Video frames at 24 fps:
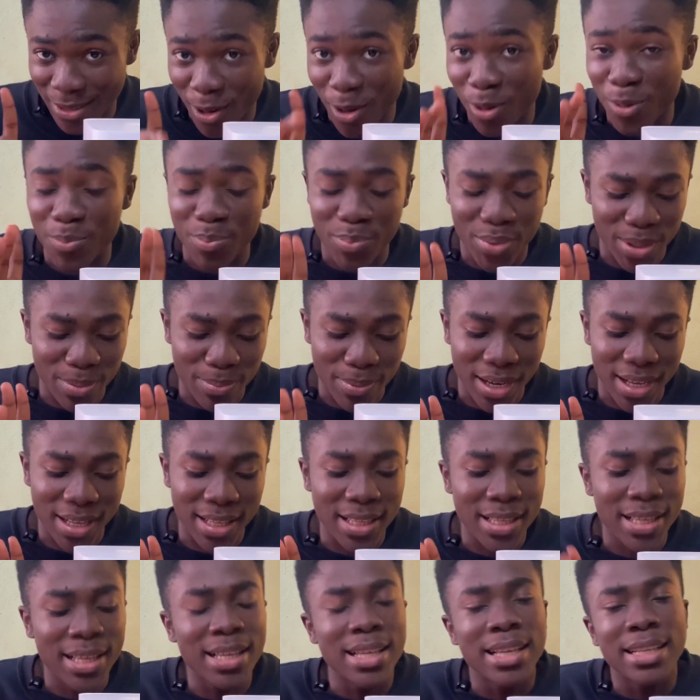On
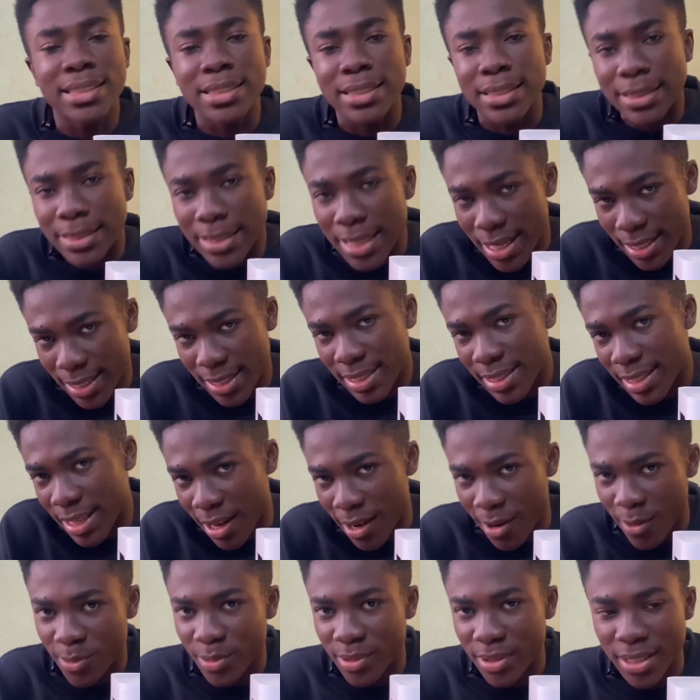paper, that is
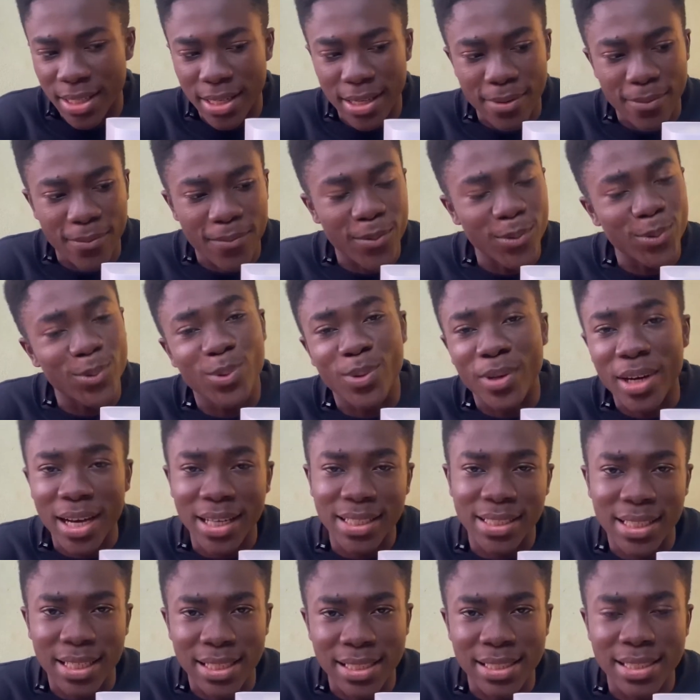how the photo
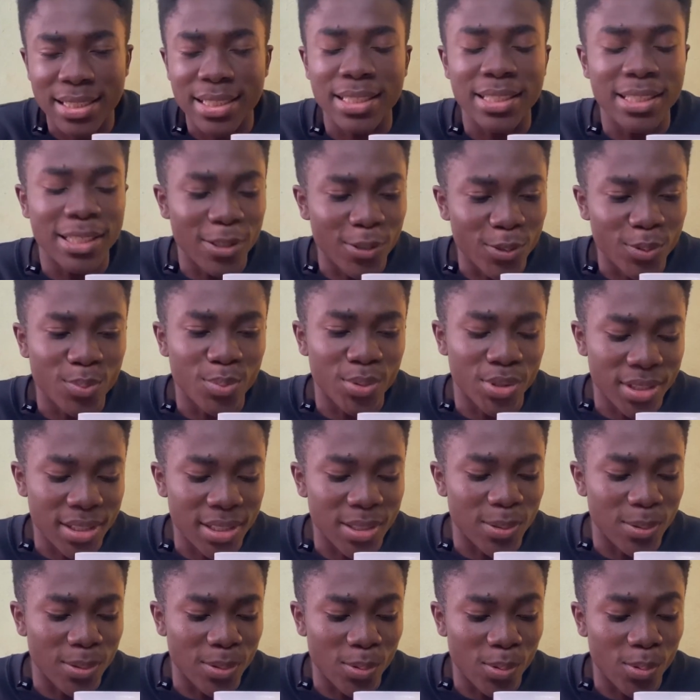catalyst inhaled
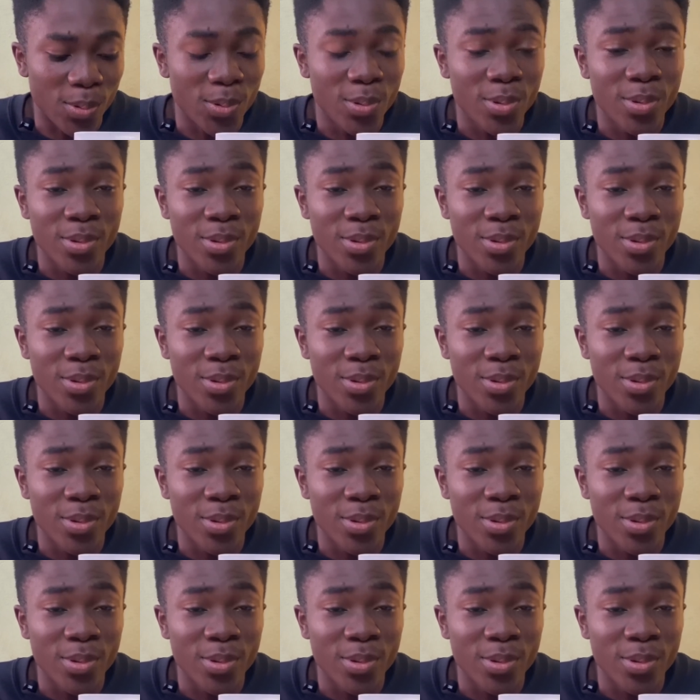mosquito